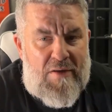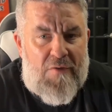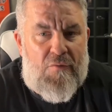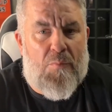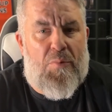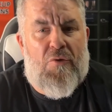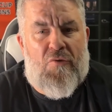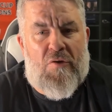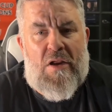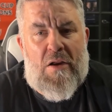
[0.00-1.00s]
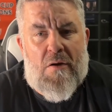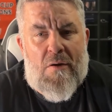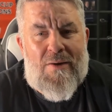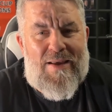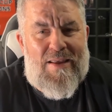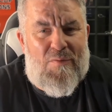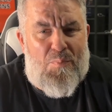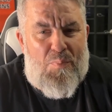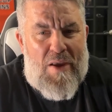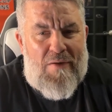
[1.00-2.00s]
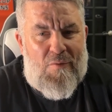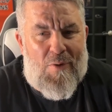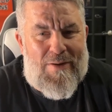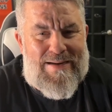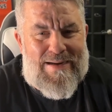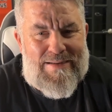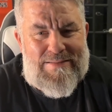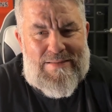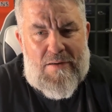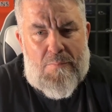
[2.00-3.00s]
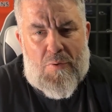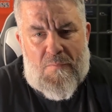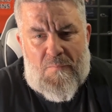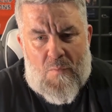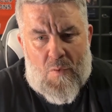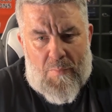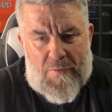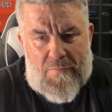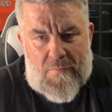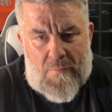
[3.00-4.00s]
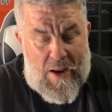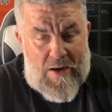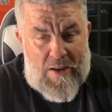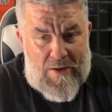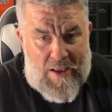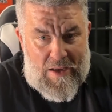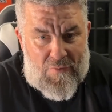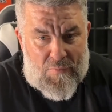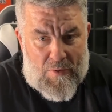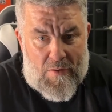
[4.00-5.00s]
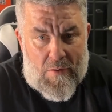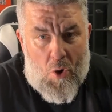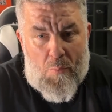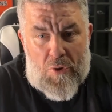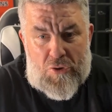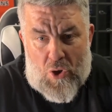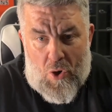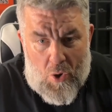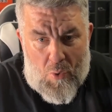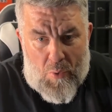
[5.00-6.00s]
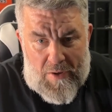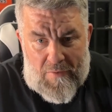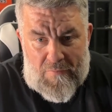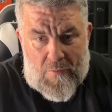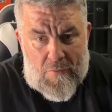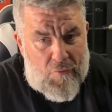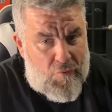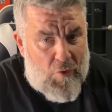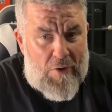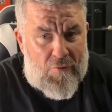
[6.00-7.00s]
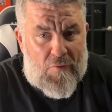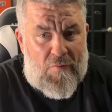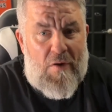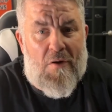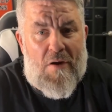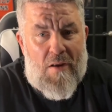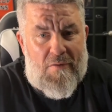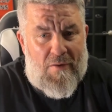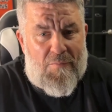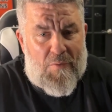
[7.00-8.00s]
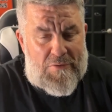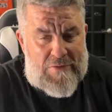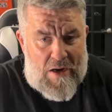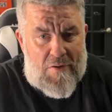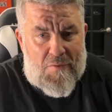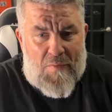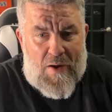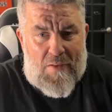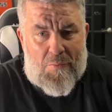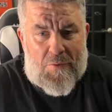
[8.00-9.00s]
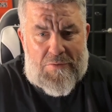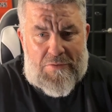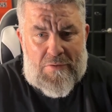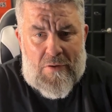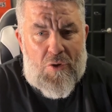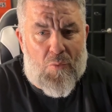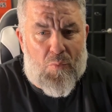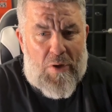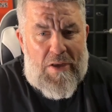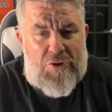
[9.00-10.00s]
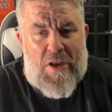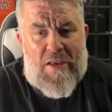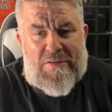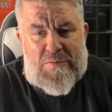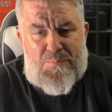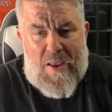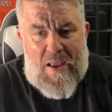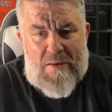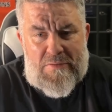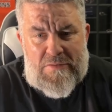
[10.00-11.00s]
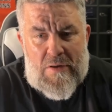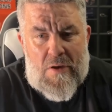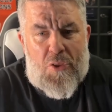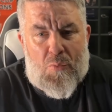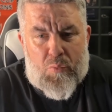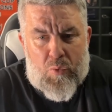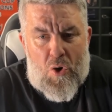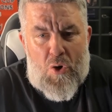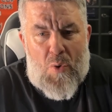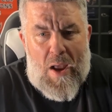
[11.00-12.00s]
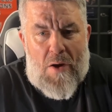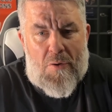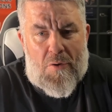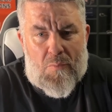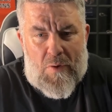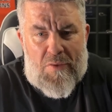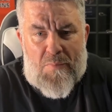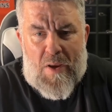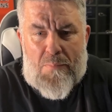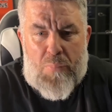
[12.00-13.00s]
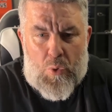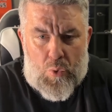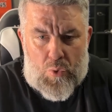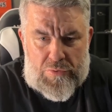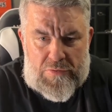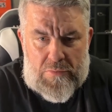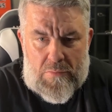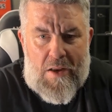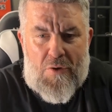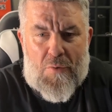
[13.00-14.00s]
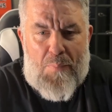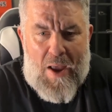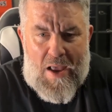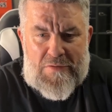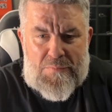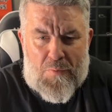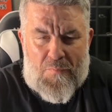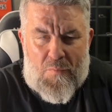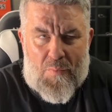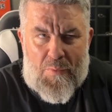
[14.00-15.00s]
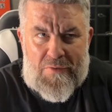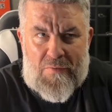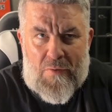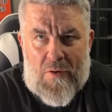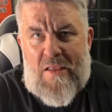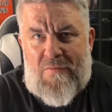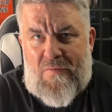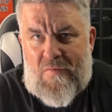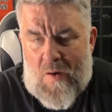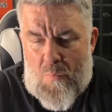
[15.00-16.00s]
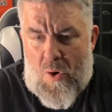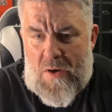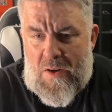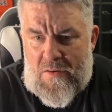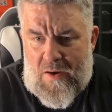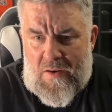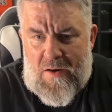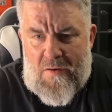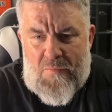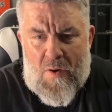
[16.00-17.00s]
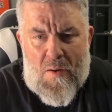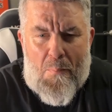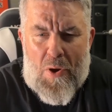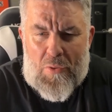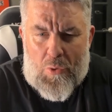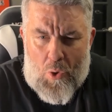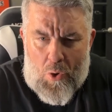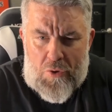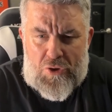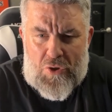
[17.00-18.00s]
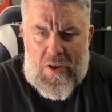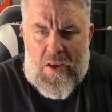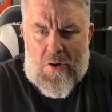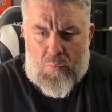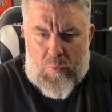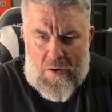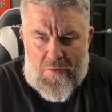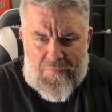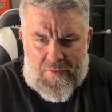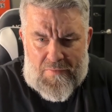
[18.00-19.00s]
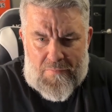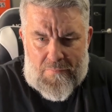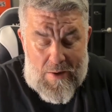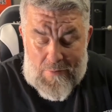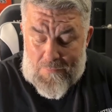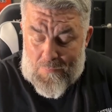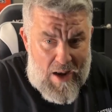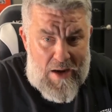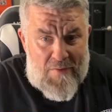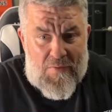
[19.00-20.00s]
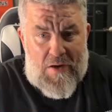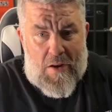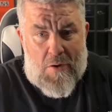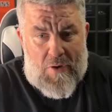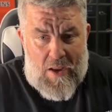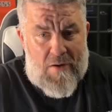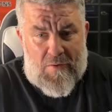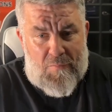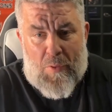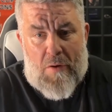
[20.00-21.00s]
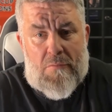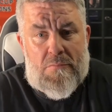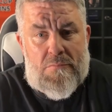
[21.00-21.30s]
Distribution here is based on content performance and engagement. Almost always, strangers see your content first, not your followers. Your reach expands through algorithmic pools, and your past performance is somewhat indicative, but largely irrelevant. And any video can explode.